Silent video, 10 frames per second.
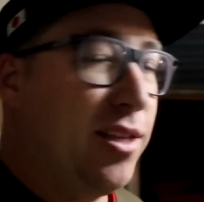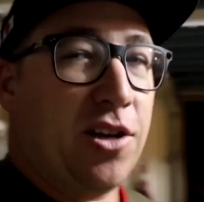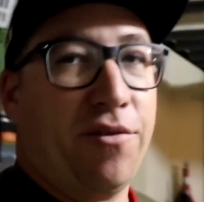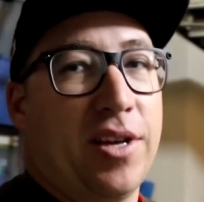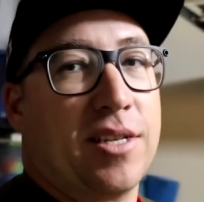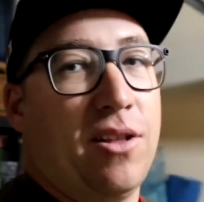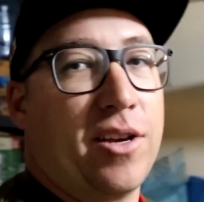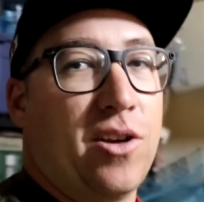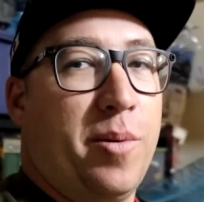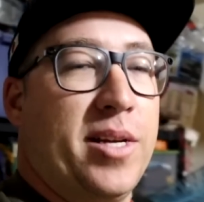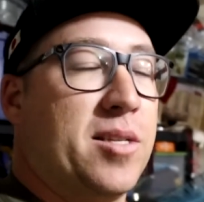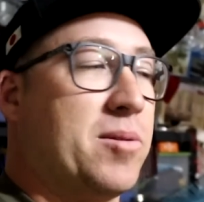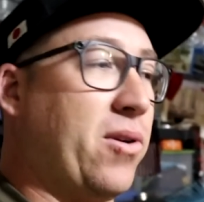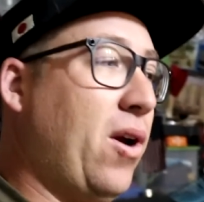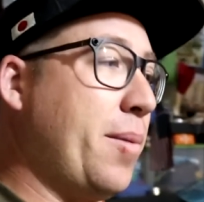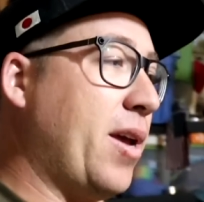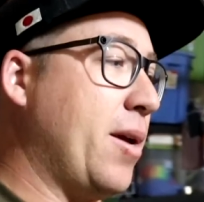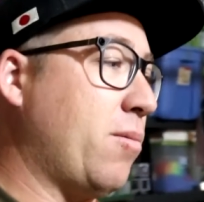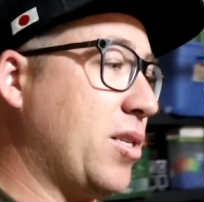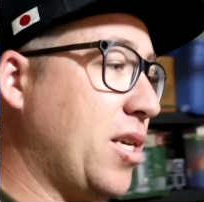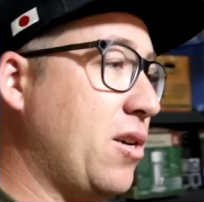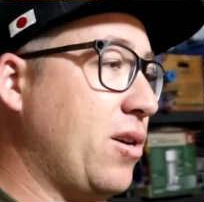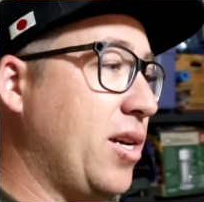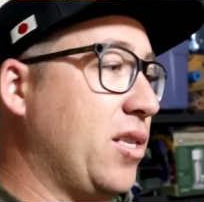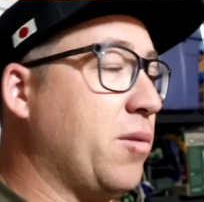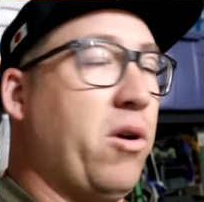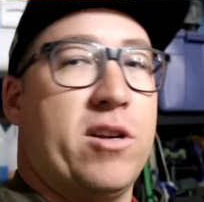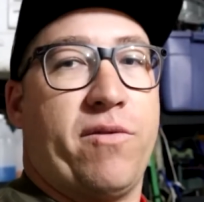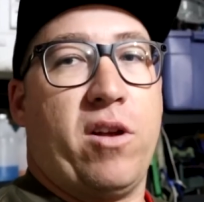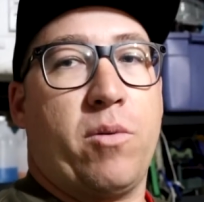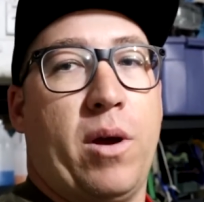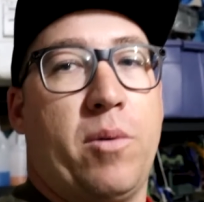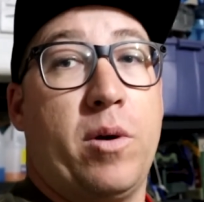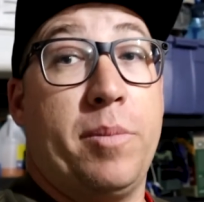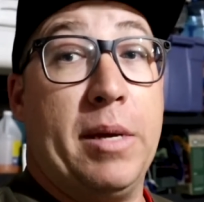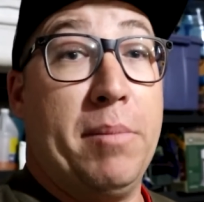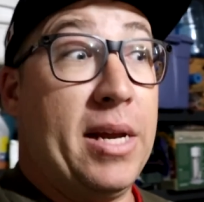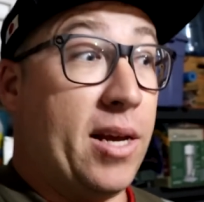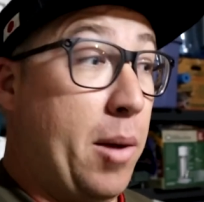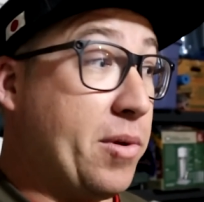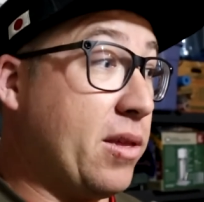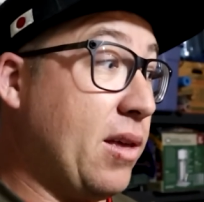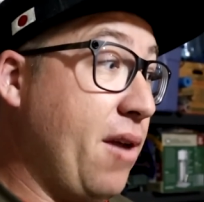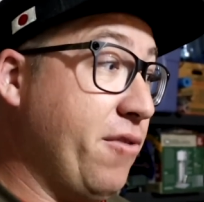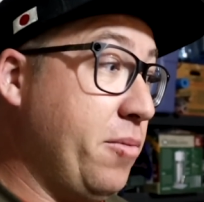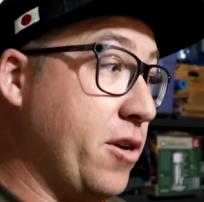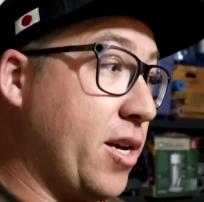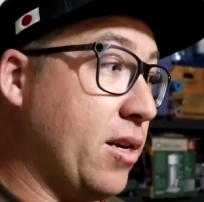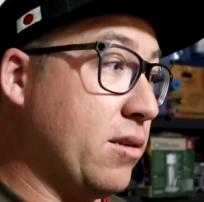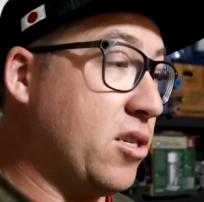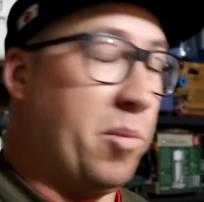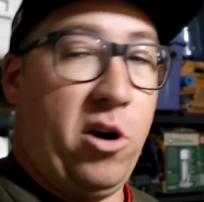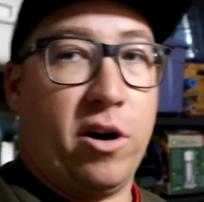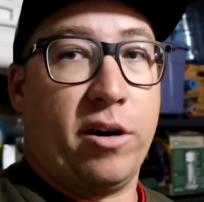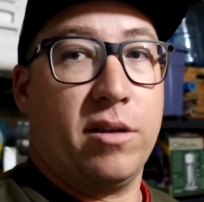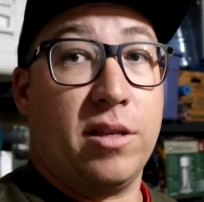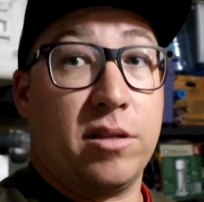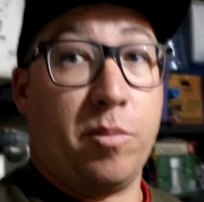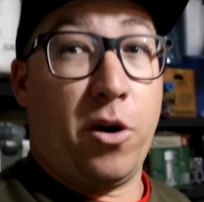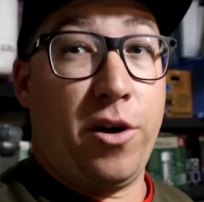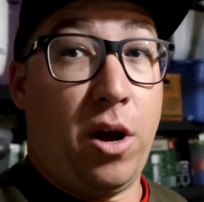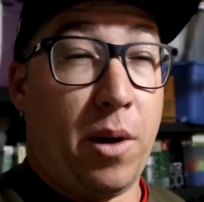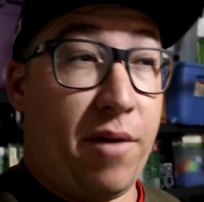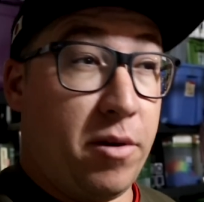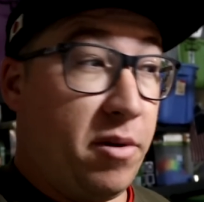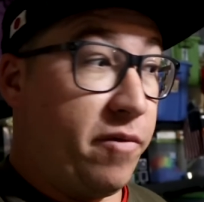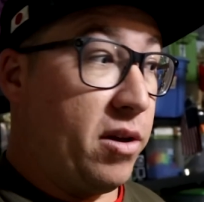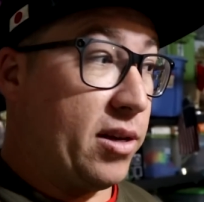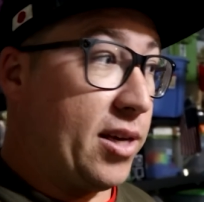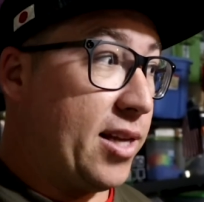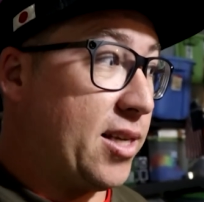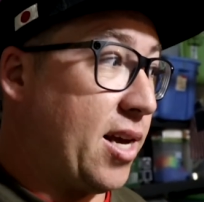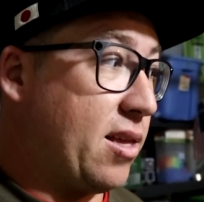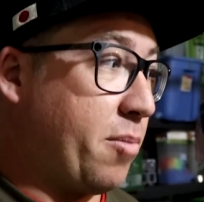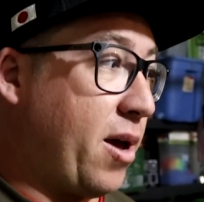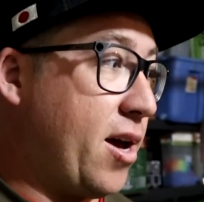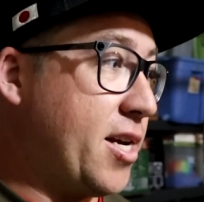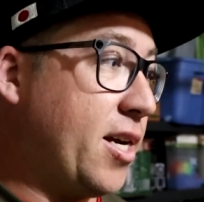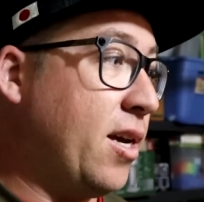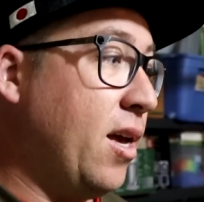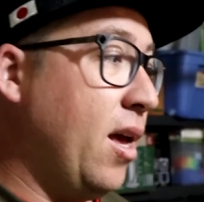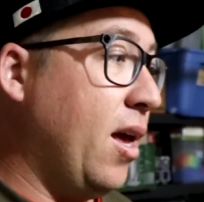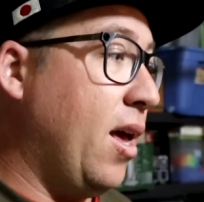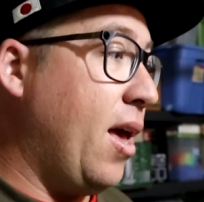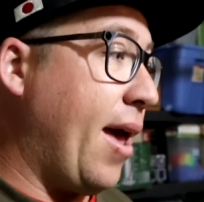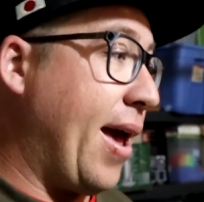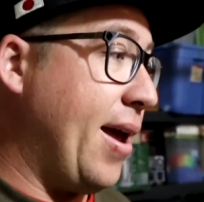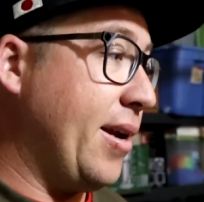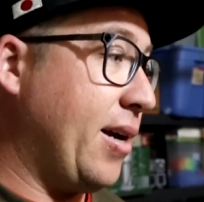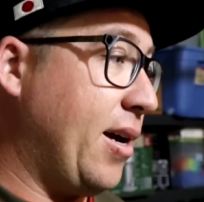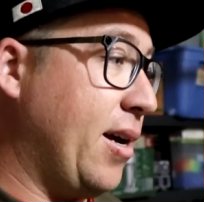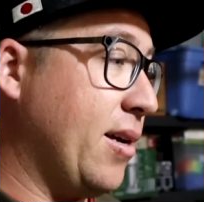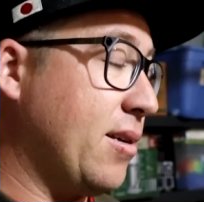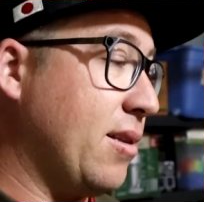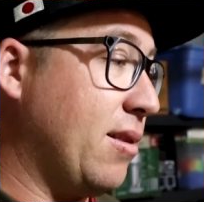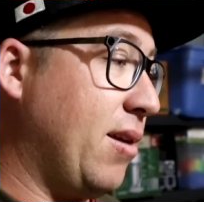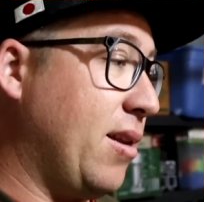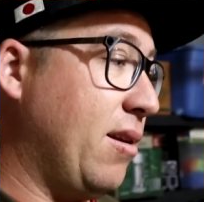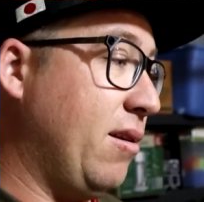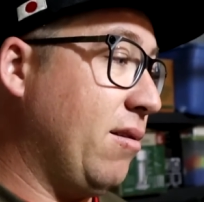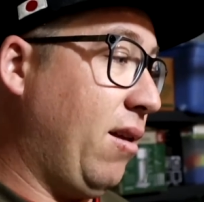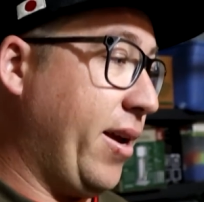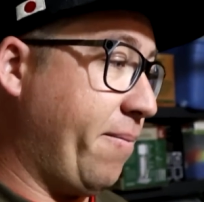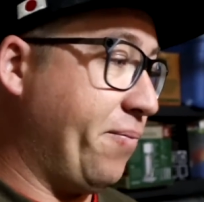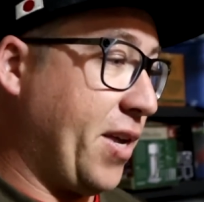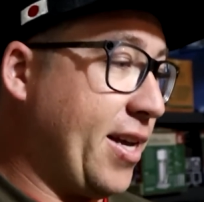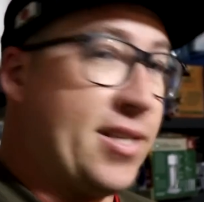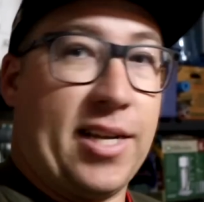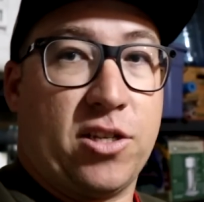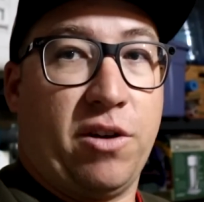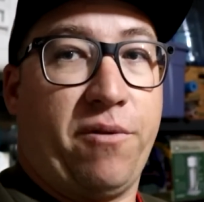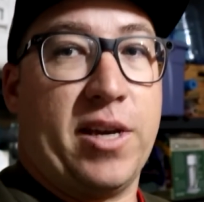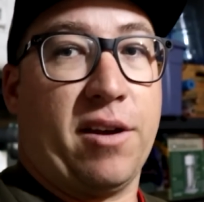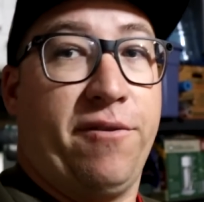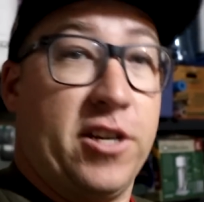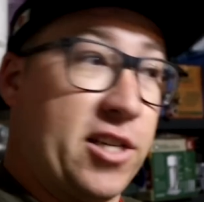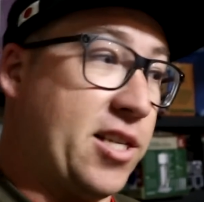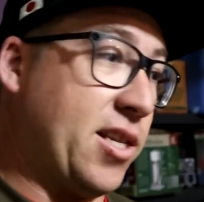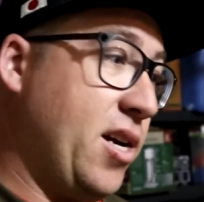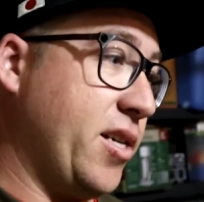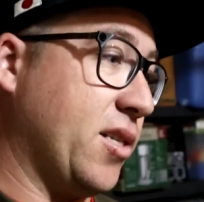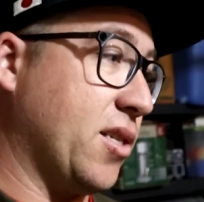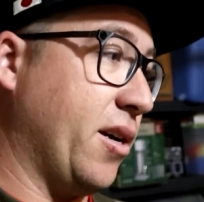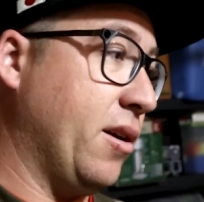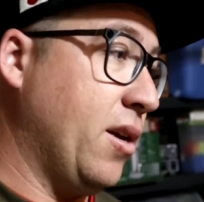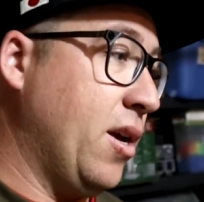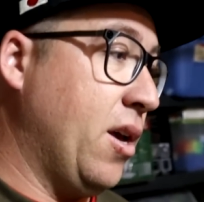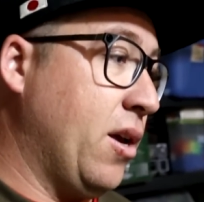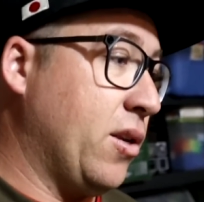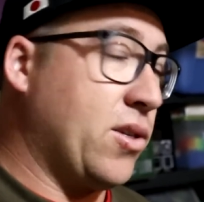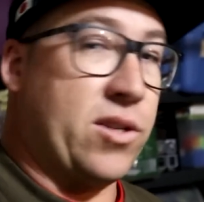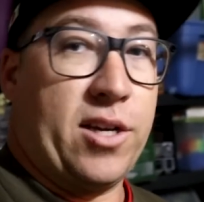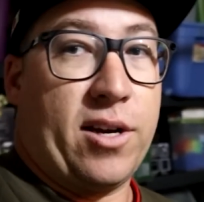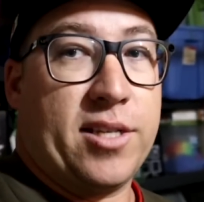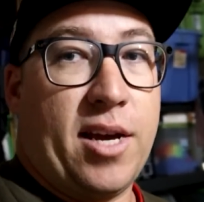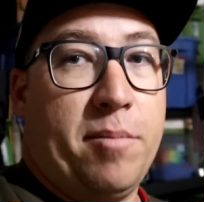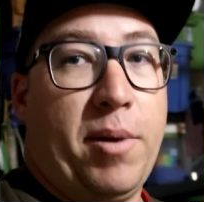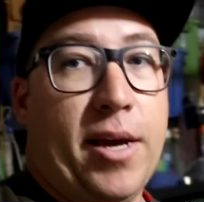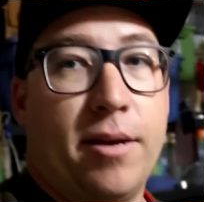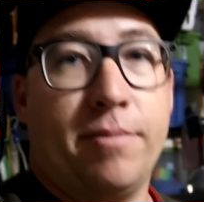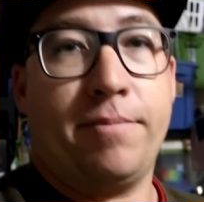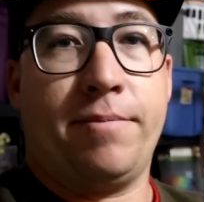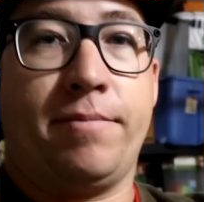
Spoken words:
Don't forget to like, comment, and subscribe, and we'll see you in tomorrow's vlog, where we'll be meeting up with everybody tomorrow. Tomorrow night we're having a bit of a get-together party, and then, like, I guess that's Drift Week officially starting, so talk to you guys then. Bye.